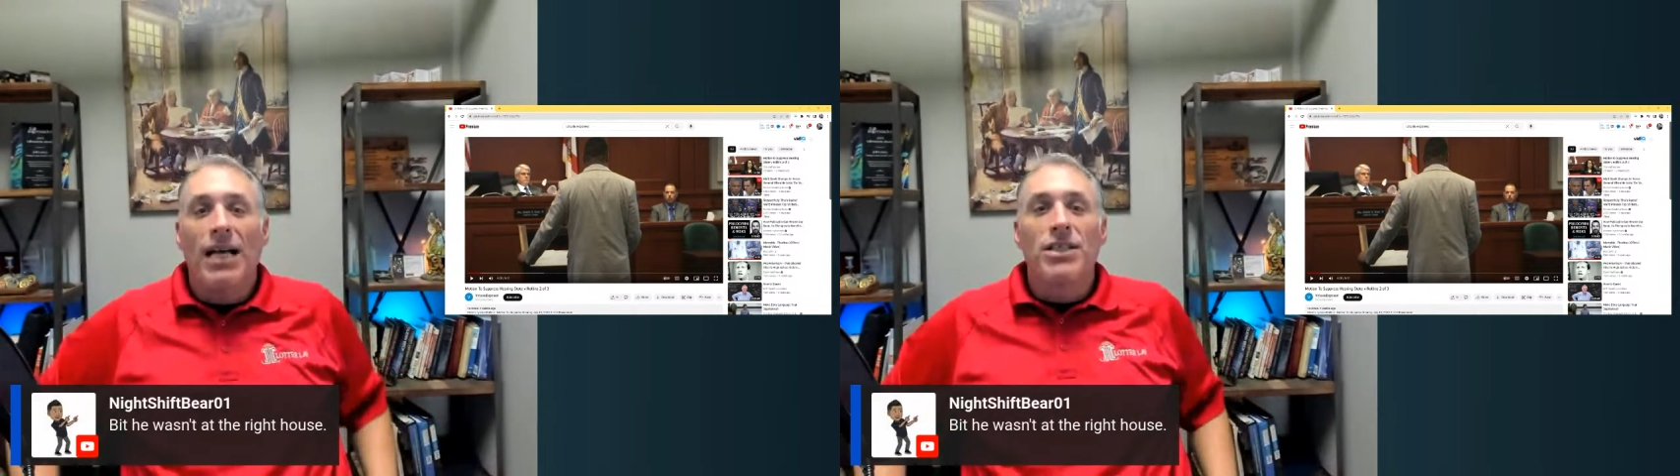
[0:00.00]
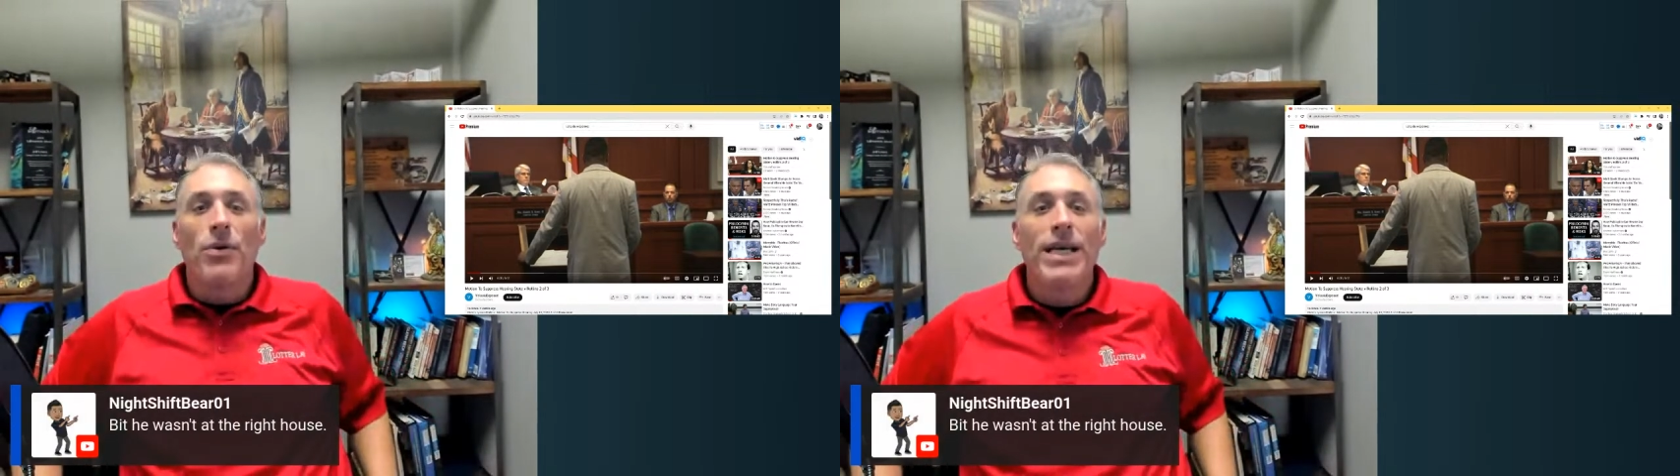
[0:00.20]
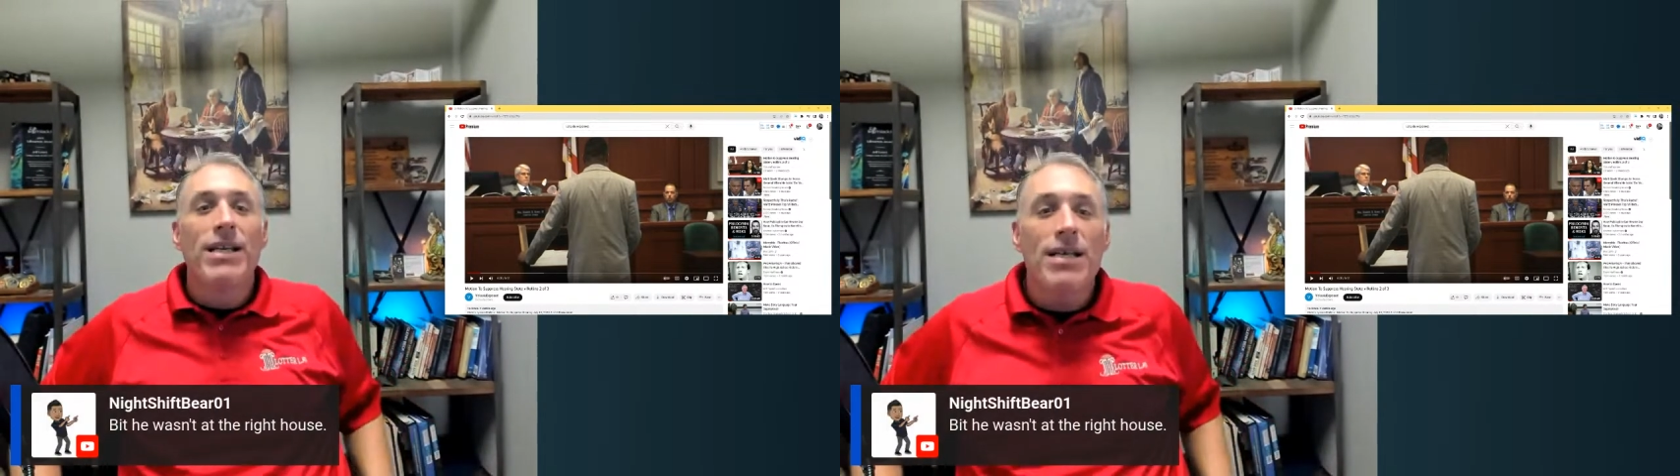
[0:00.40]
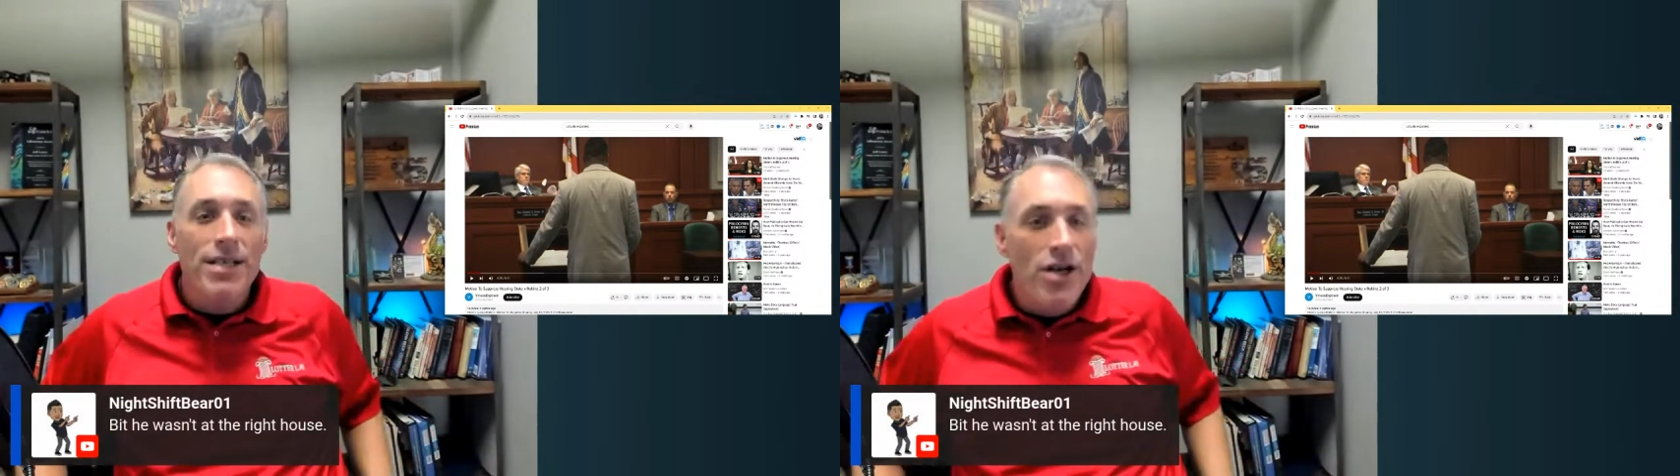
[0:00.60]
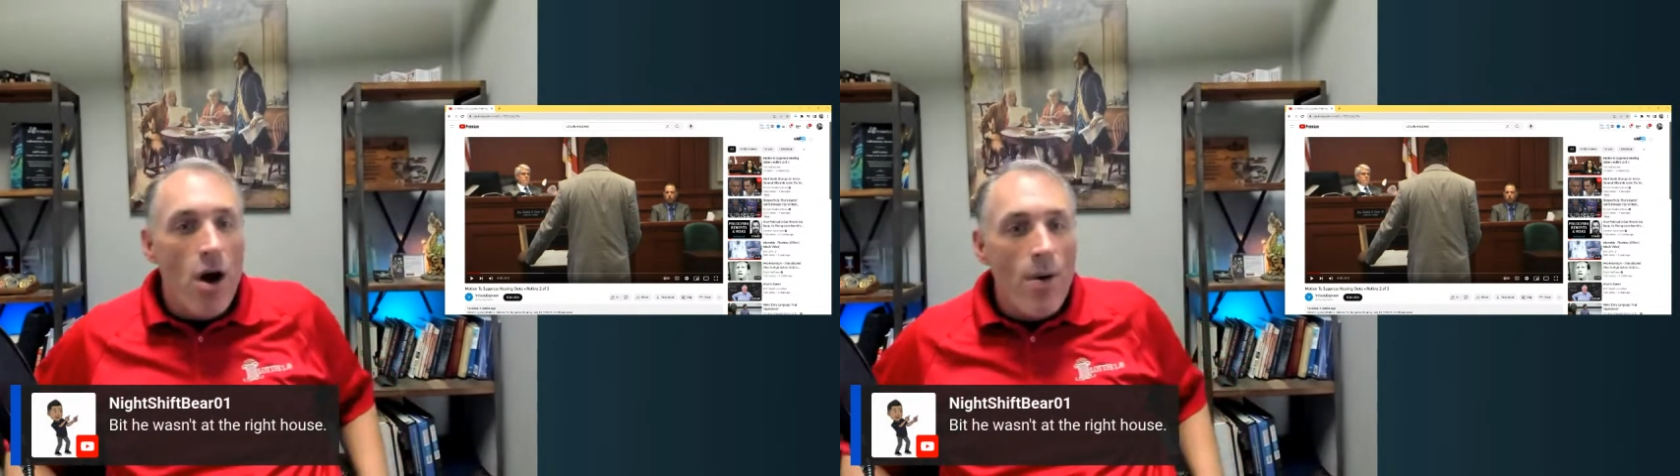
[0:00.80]
So he
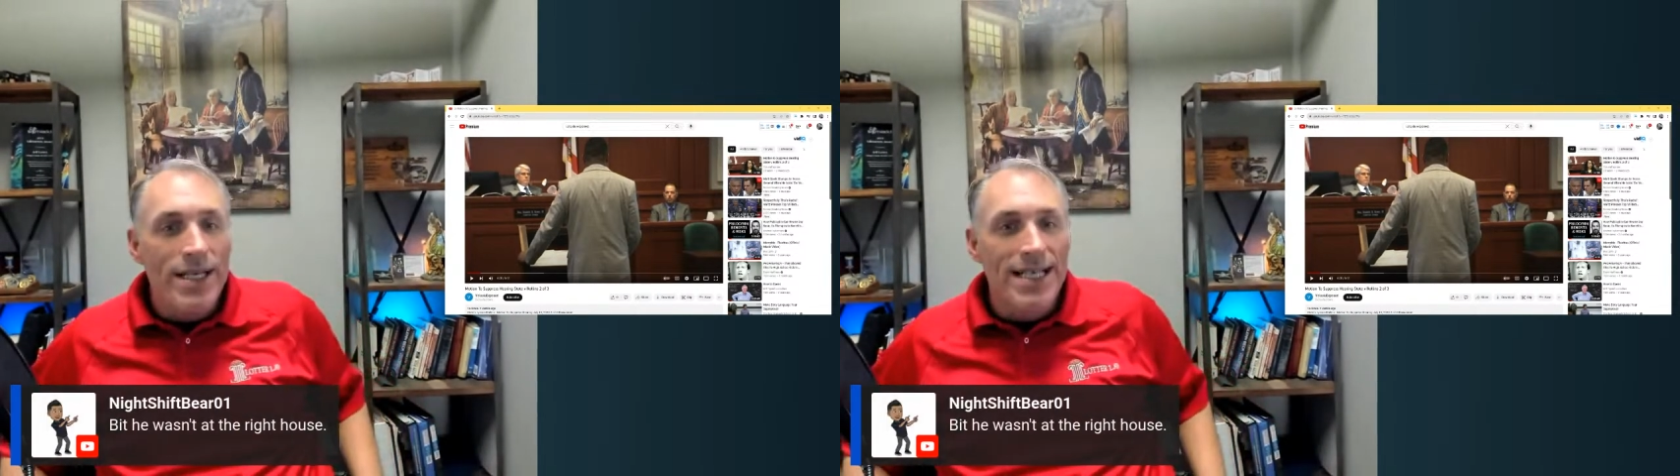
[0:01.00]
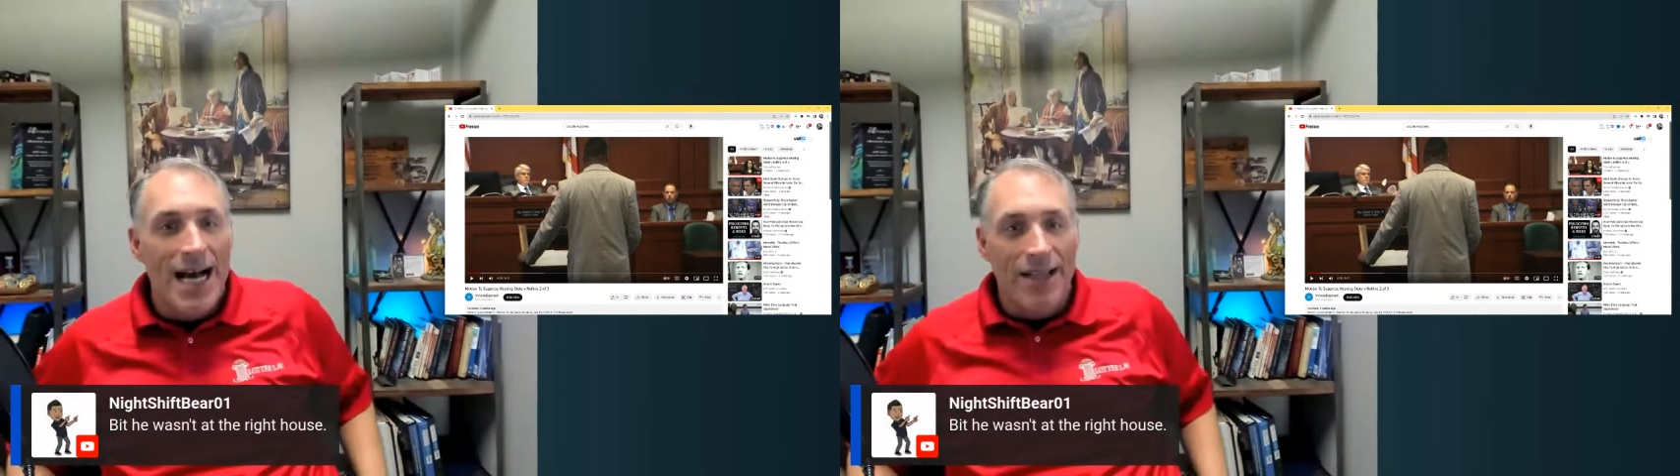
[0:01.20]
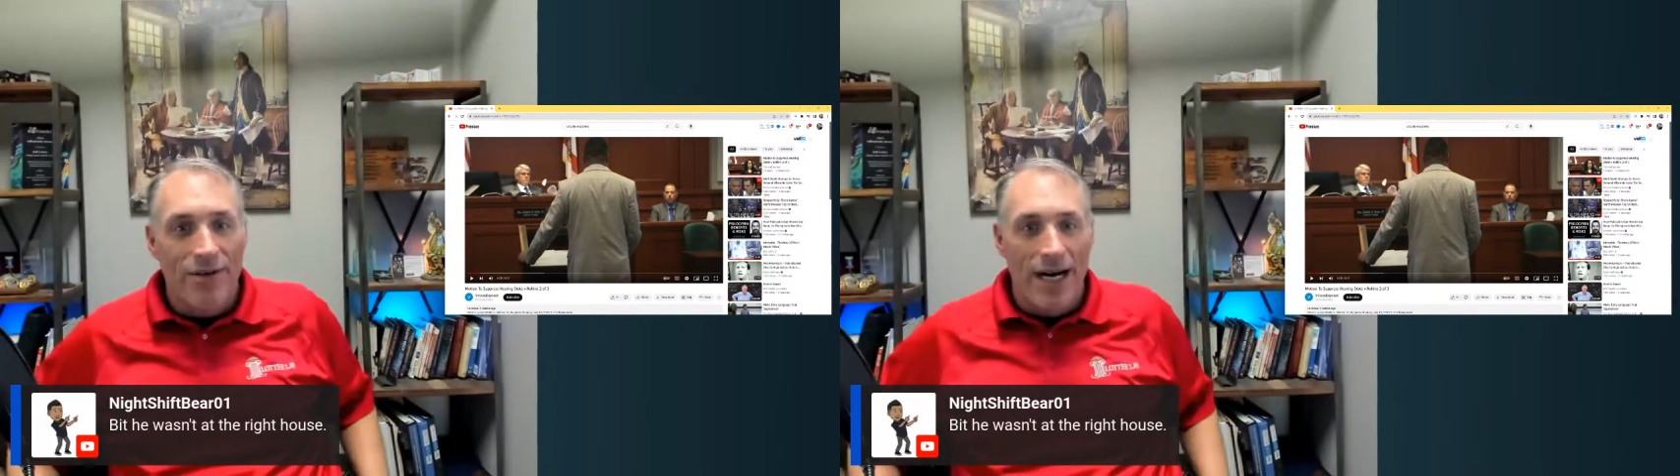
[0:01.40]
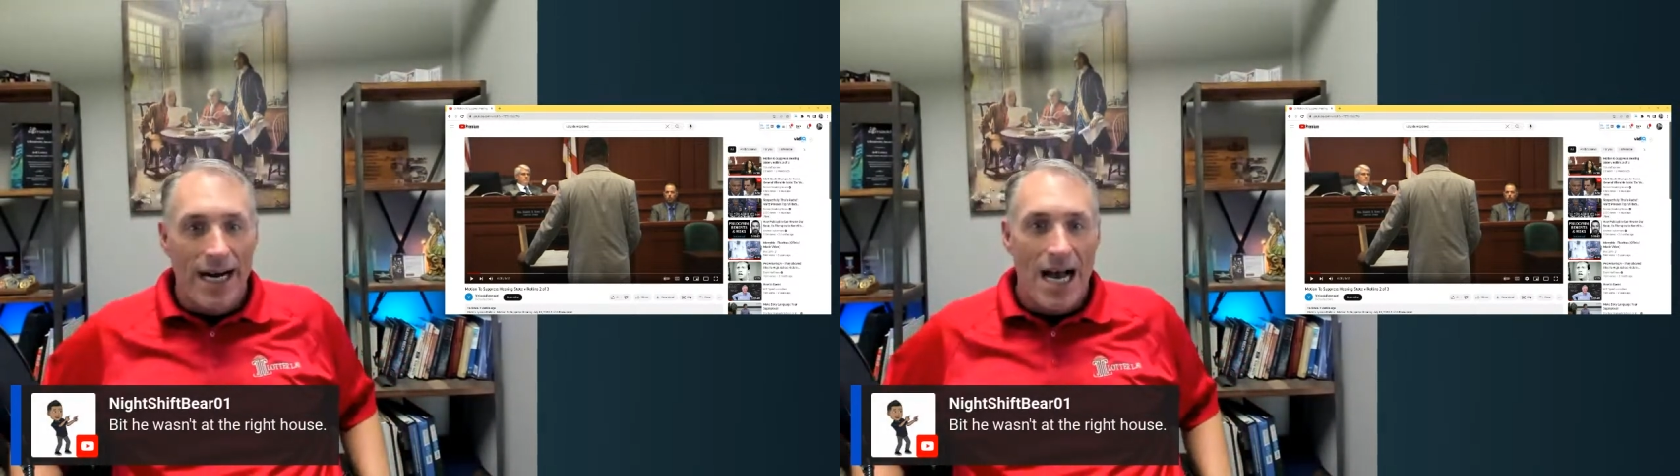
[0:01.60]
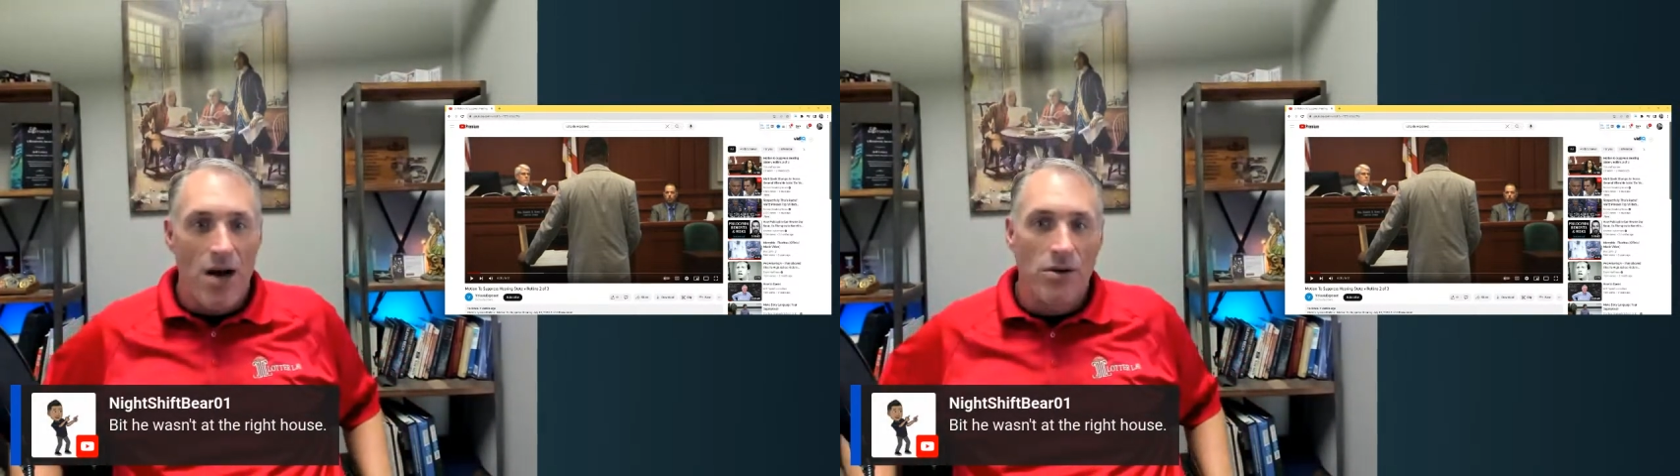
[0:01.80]
doesn't know he's not at the right
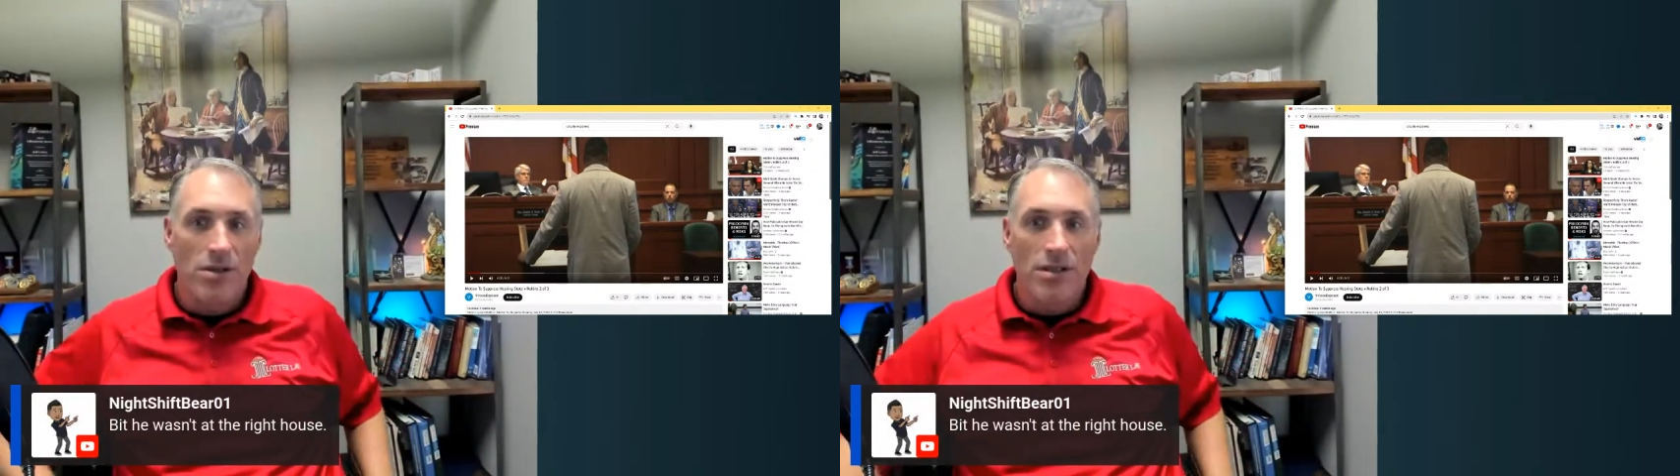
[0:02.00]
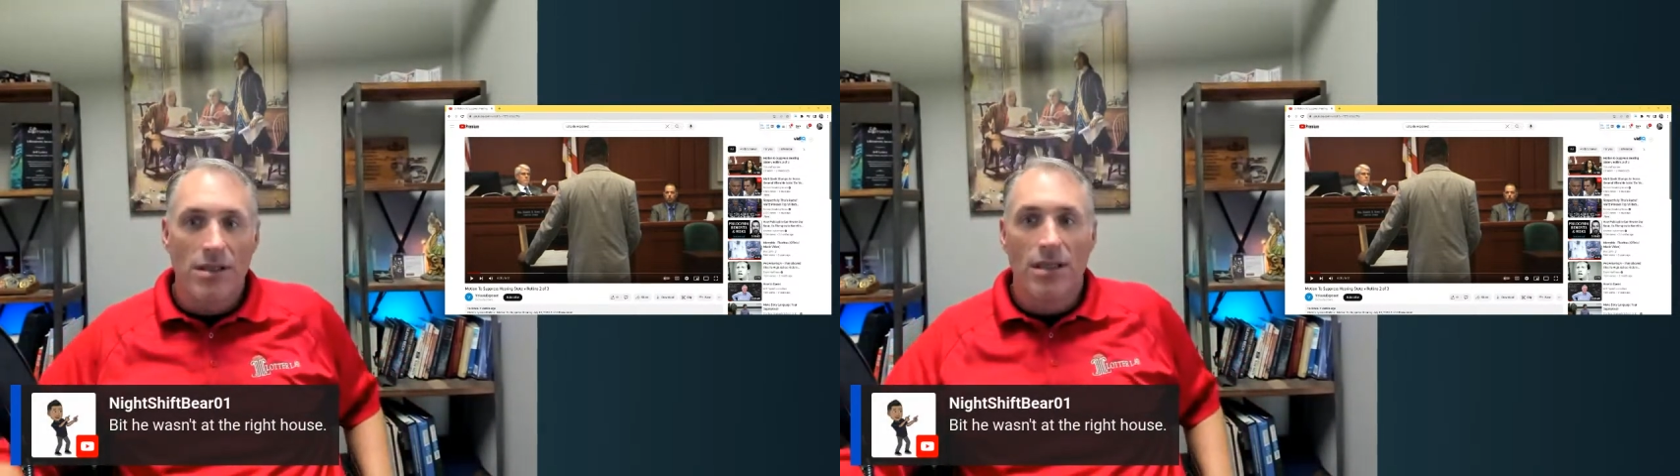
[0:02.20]
house.